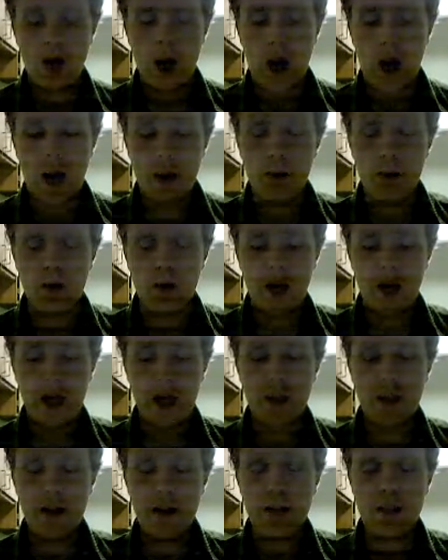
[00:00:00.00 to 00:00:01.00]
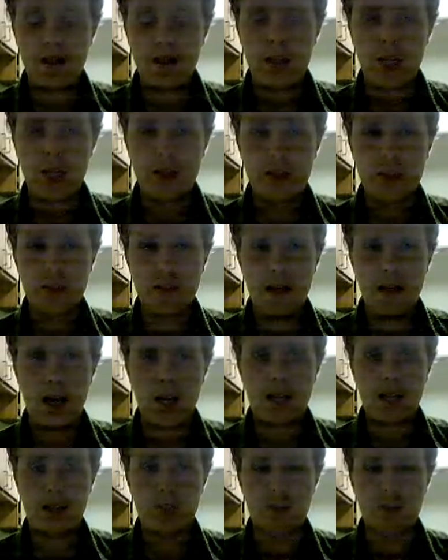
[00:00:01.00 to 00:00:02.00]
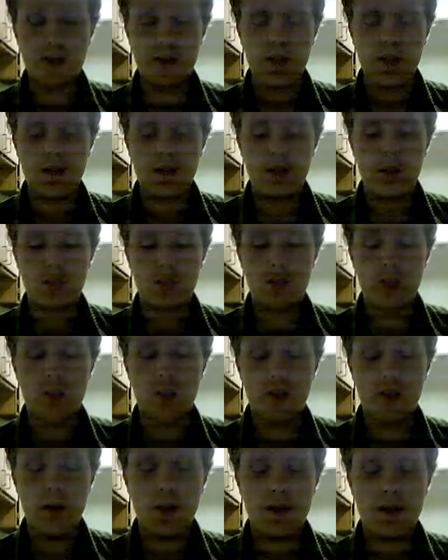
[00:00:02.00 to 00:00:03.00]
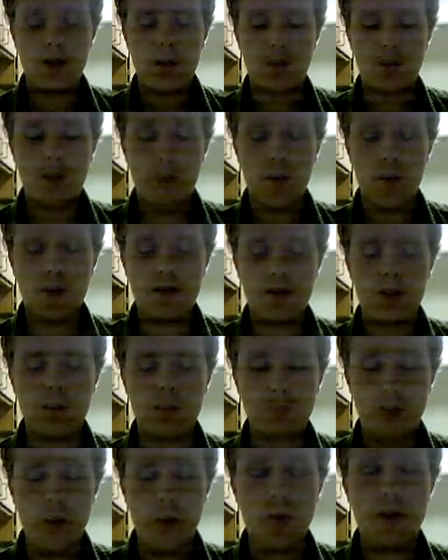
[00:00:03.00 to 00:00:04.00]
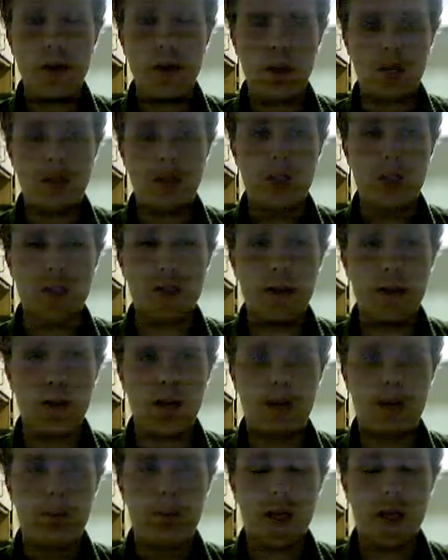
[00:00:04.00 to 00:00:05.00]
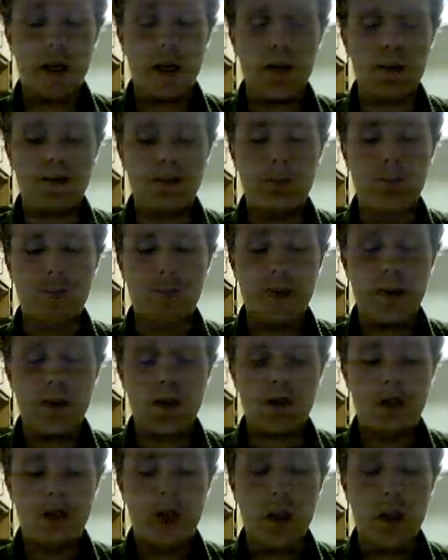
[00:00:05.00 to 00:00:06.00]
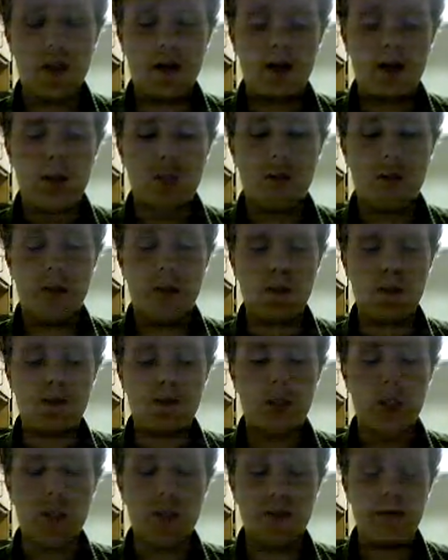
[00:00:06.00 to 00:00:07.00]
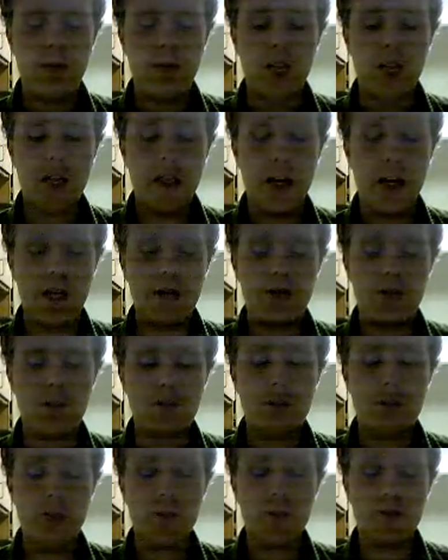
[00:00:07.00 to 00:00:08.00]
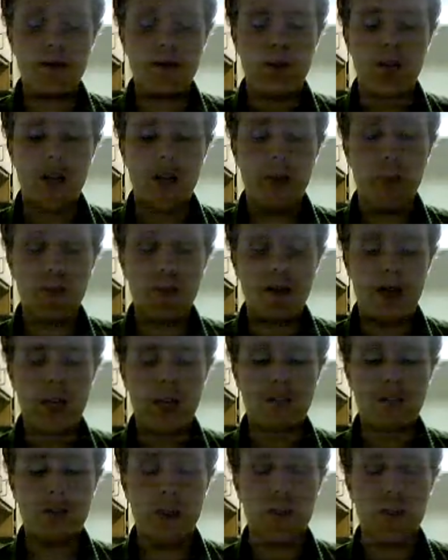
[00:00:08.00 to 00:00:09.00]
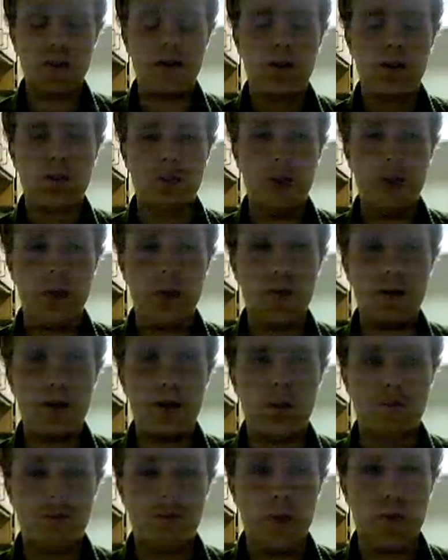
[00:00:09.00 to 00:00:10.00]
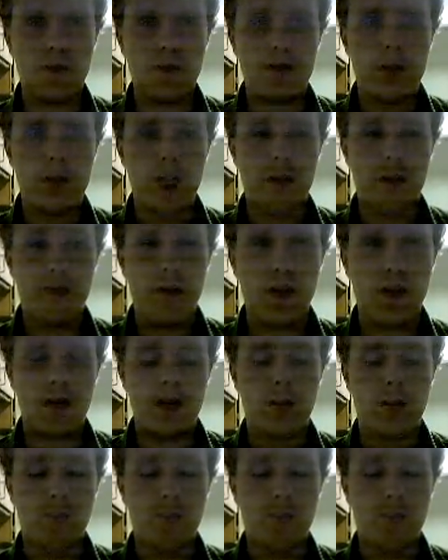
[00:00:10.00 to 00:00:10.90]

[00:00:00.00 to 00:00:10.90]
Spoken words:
I will highlight the things that I consider the most important on this topic. The subject of medications and plastics used in food safety.